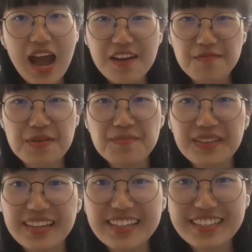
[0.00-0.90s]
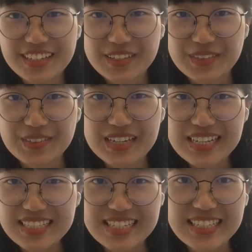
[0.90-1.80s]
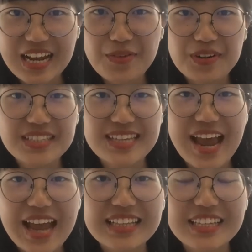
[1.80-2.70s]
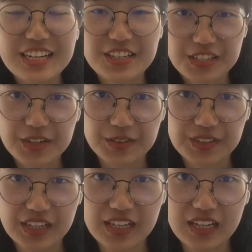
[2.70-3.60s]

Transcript: I've been playing Go since I was 8 years old.